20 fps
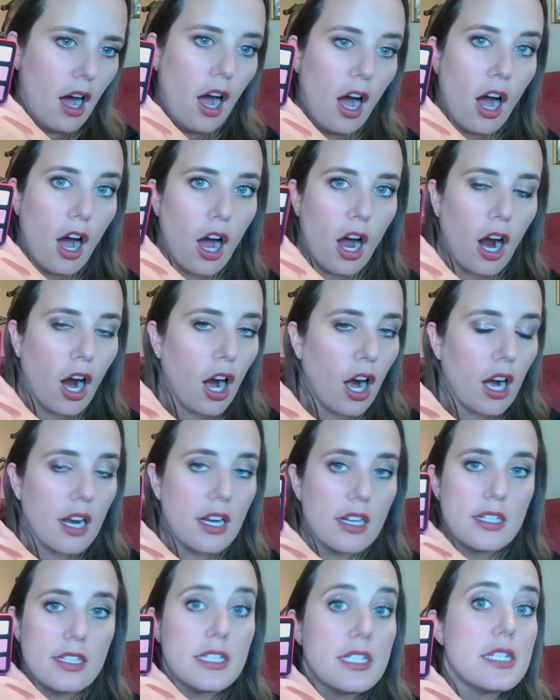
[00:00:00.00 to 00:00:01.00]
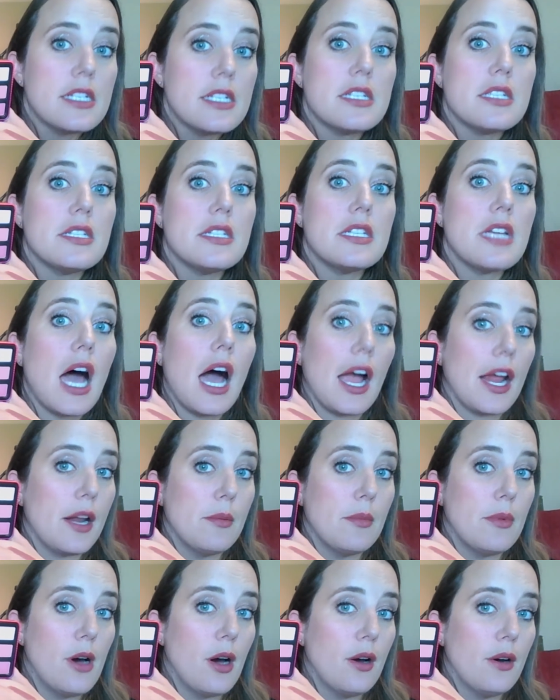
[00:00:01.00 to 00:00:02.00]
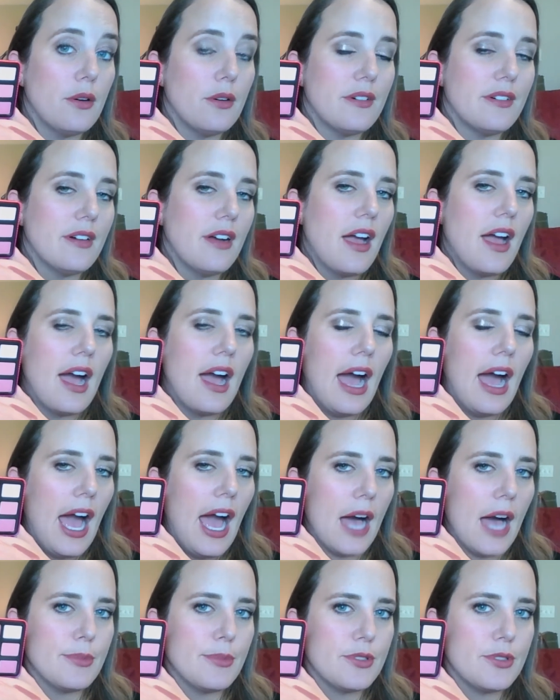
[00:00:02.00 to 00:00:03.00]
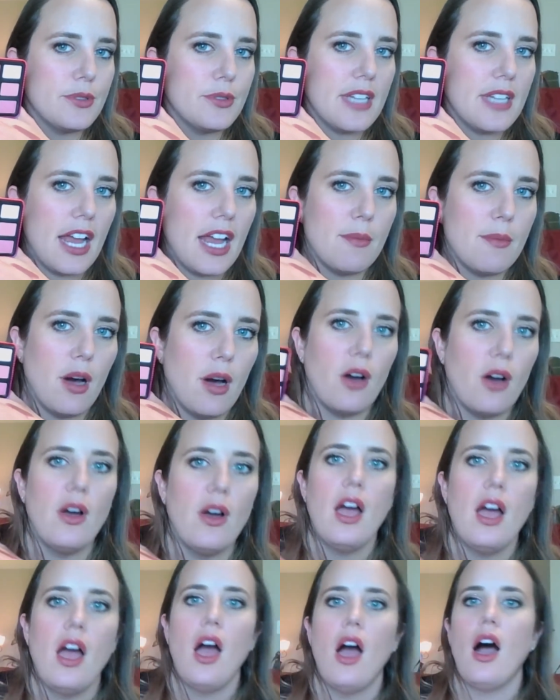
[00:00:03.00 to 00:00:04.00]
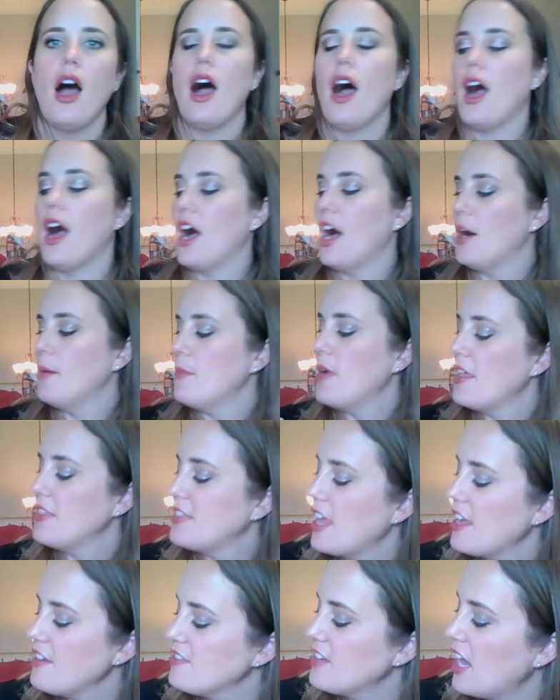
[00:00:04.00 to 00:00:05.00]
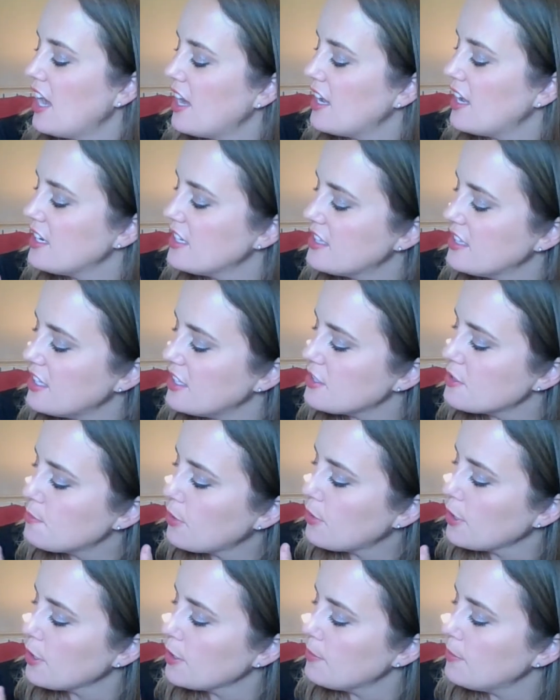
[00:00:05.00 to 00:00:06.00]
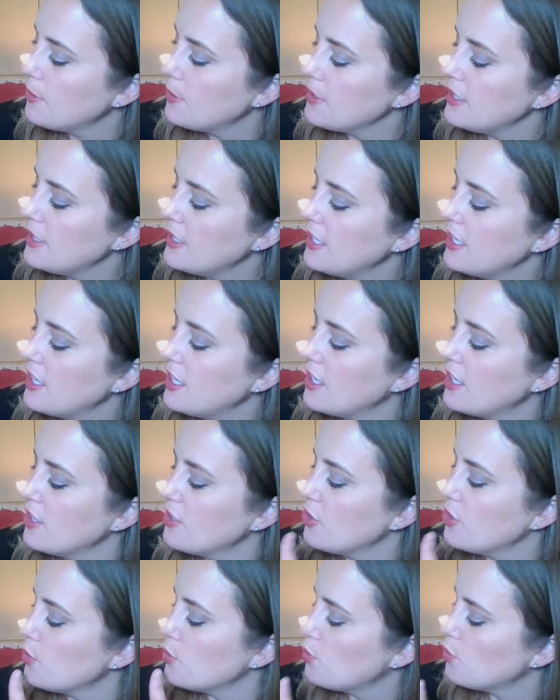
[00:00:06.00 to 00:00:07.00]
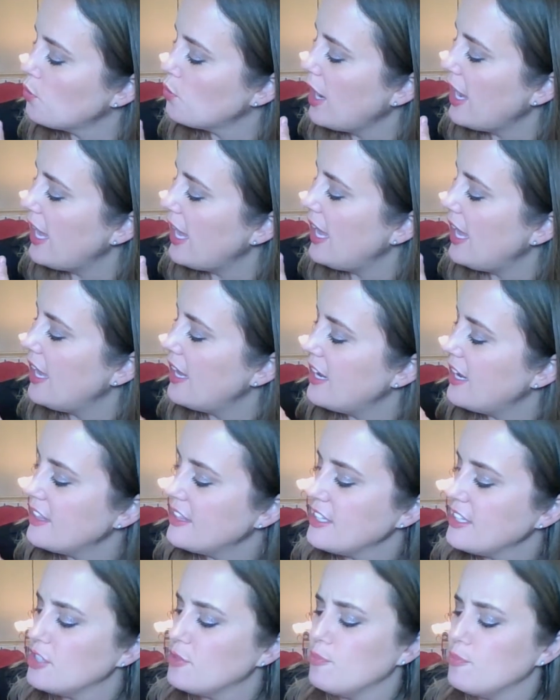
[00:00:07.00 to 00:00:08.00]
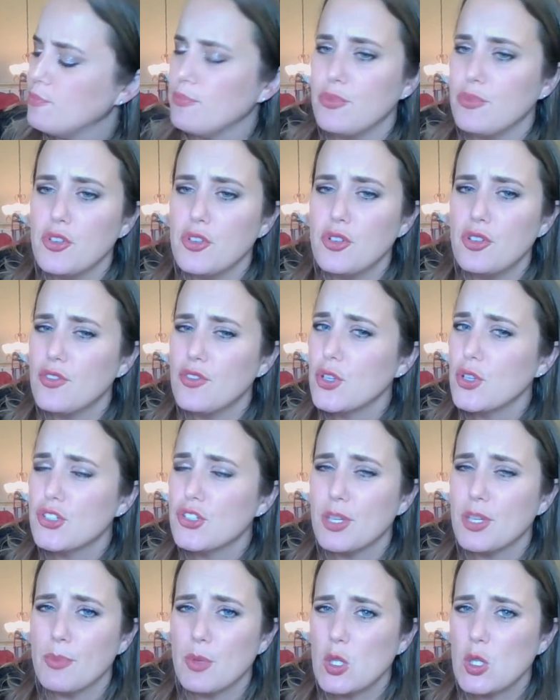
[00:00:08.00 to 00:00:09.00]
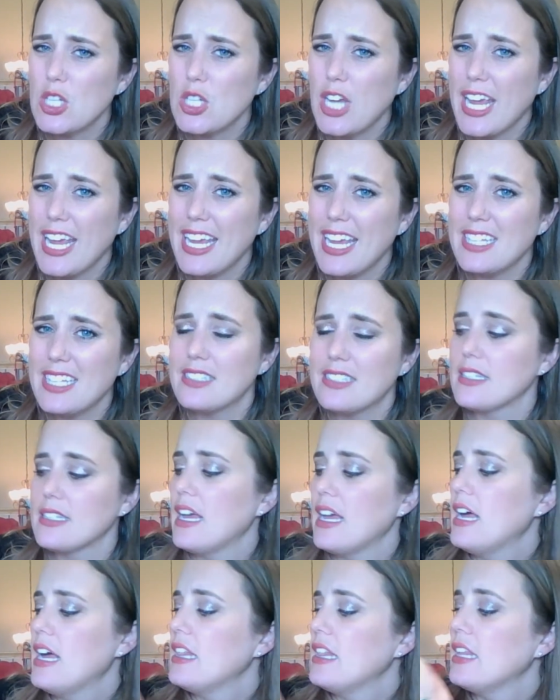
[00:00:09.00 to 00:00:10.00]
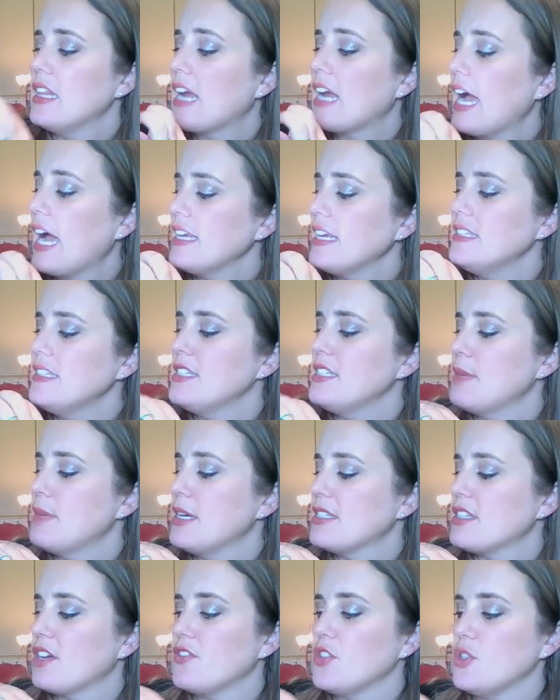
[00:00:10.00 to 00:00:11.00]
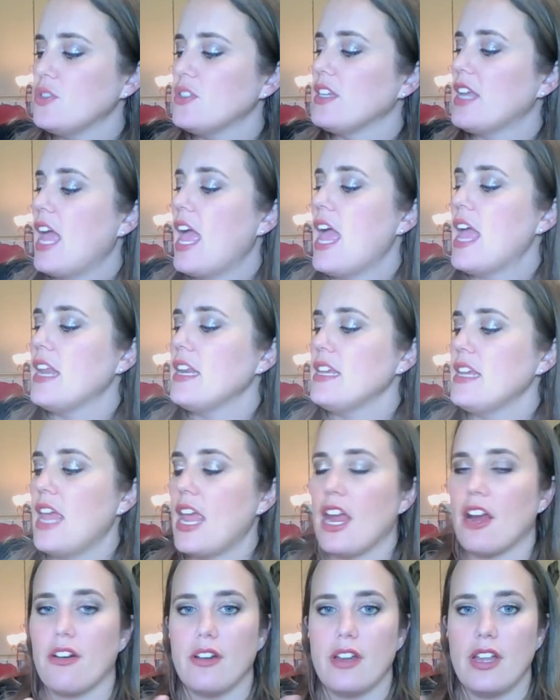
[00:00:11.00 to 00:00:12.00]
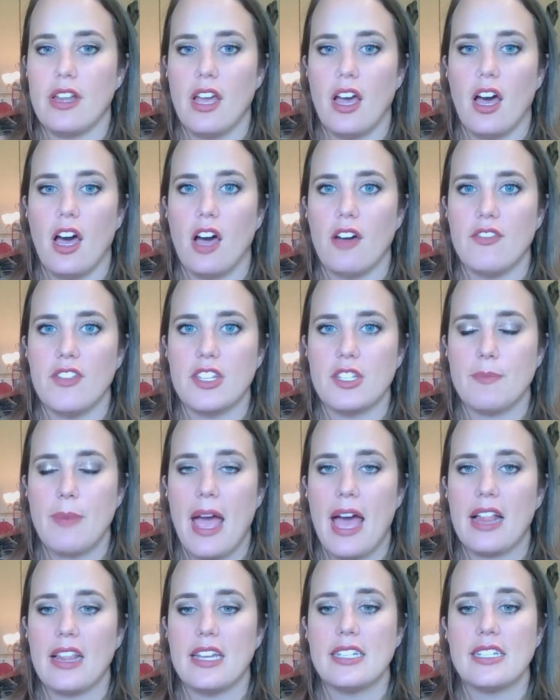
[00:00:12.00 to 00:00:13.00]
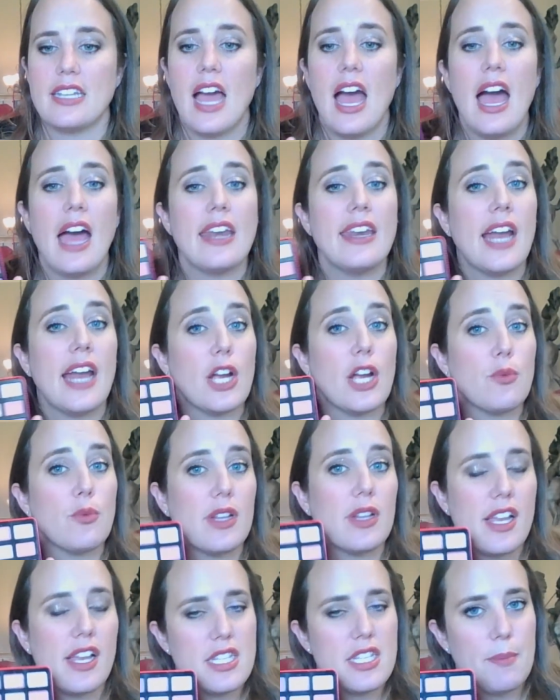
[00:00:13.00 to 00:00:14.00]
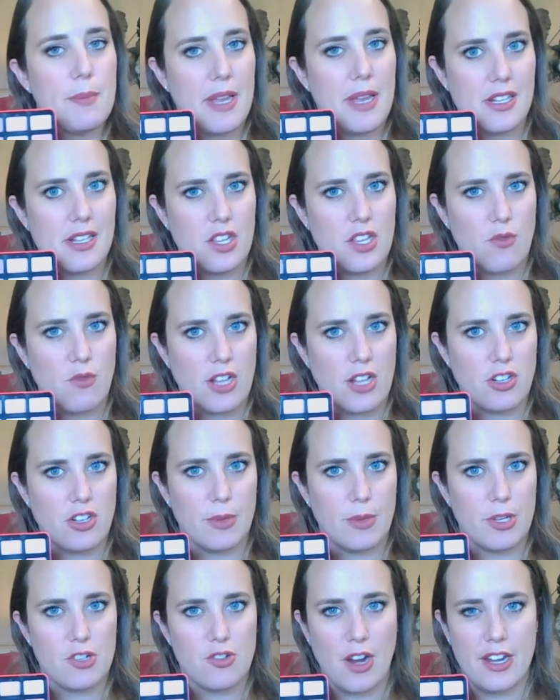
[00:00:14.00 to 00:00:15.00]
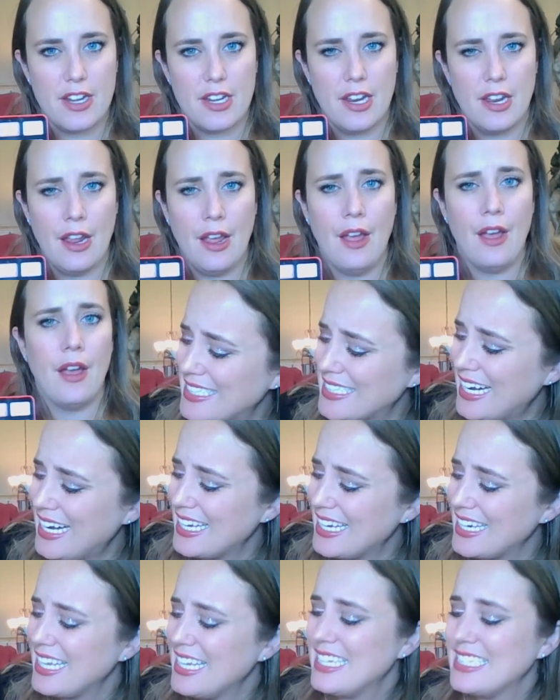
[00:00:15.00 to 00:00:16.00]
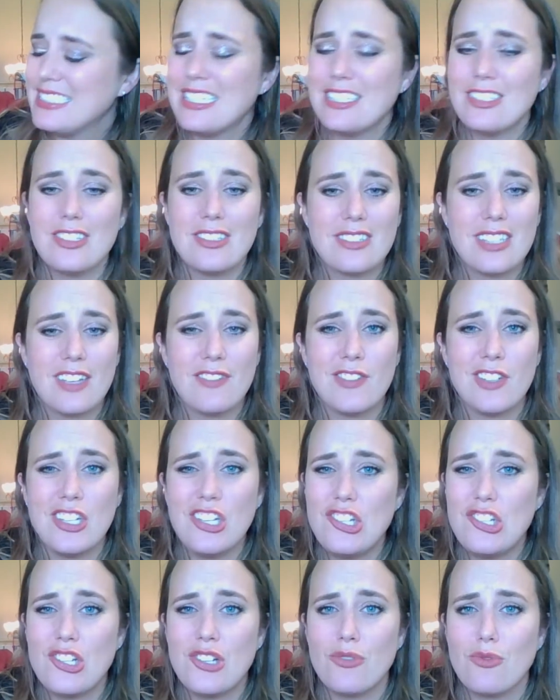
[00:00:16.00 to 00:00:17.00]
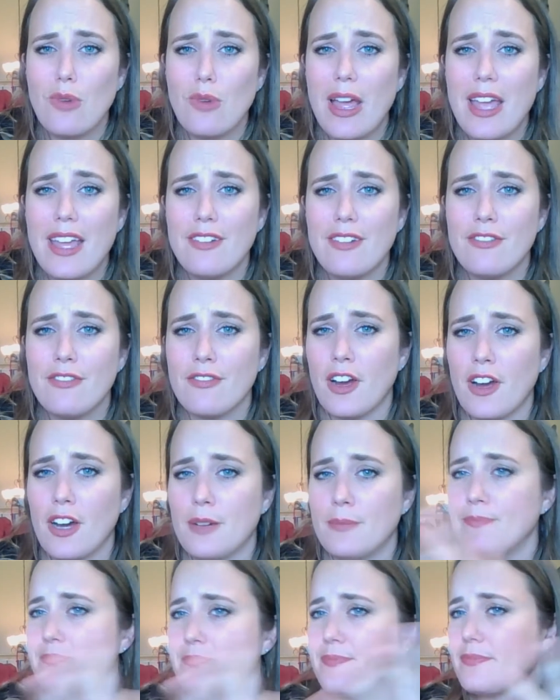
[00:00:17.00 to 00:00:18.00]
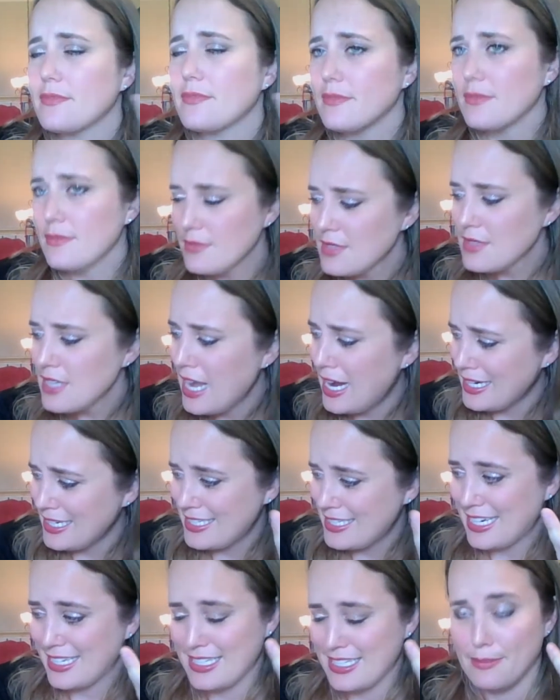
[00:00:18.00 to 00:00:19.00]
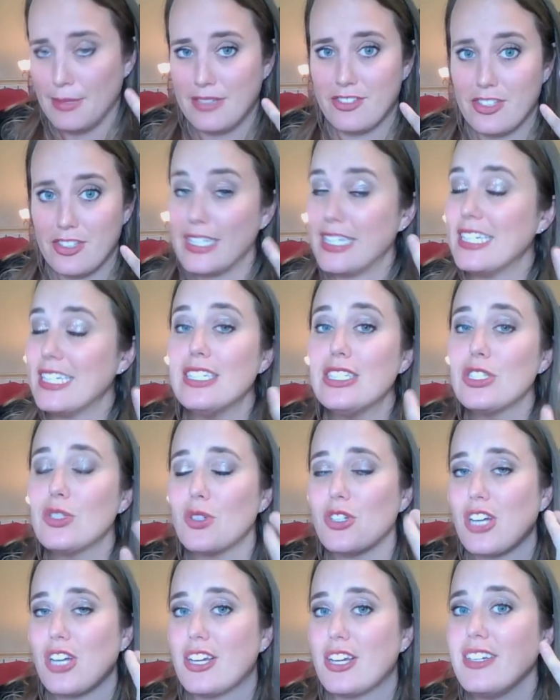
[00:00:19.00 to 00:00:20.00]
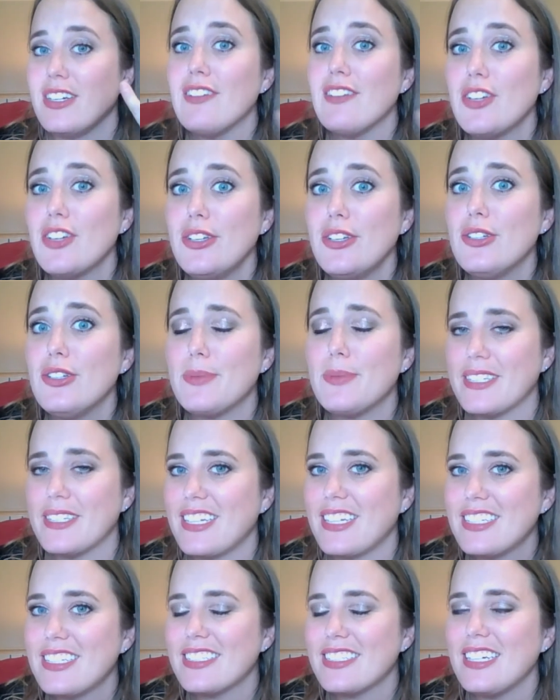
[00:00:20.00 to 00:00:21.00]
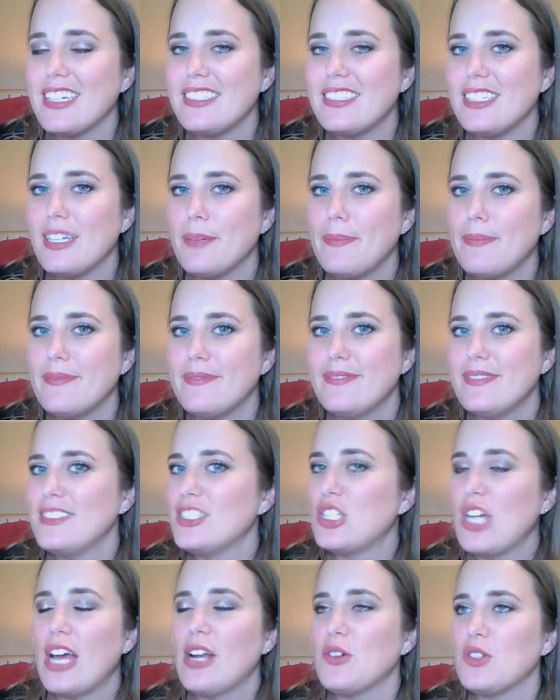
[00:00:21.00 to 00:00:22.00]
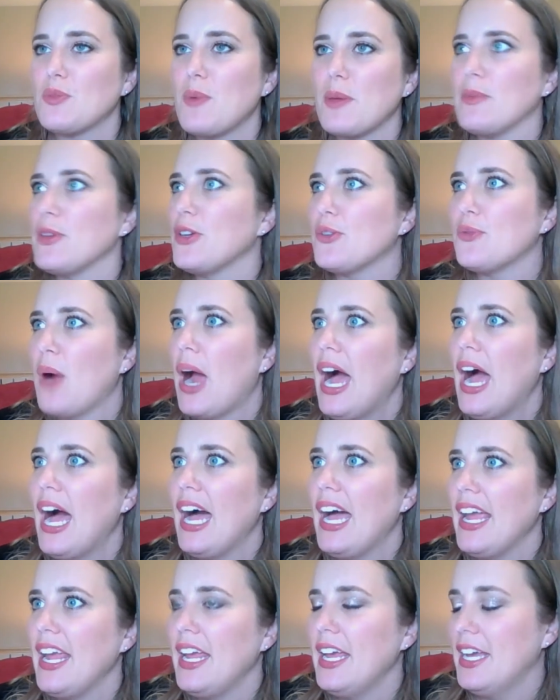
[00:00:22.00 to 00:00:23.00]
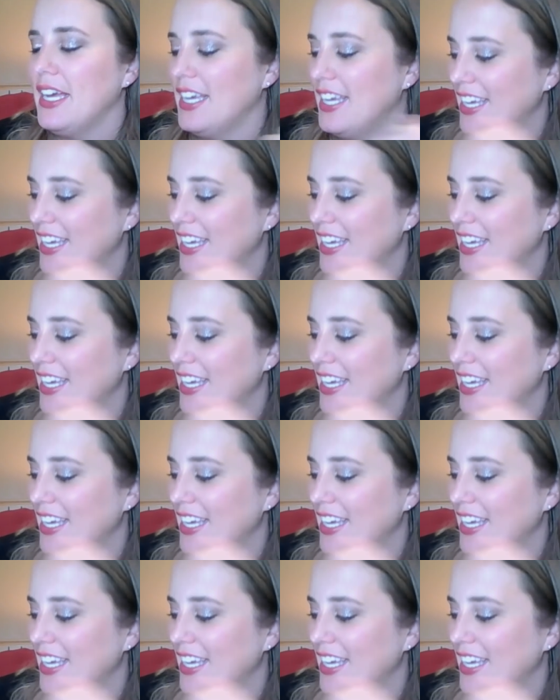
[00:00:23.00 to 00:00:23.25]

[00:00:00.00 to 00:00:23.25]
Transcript: are dynamo, absolute dynamo. Um, they've got this purple here, the red, these beautiful shimmer shades. Like I can see myself using any area of this palette. Now I realize the pinks and reds are a bit trendy. God, this looks like Venetian red from Anastasia Beverly Hills, which I could never use because Anastasia shadows make me cry.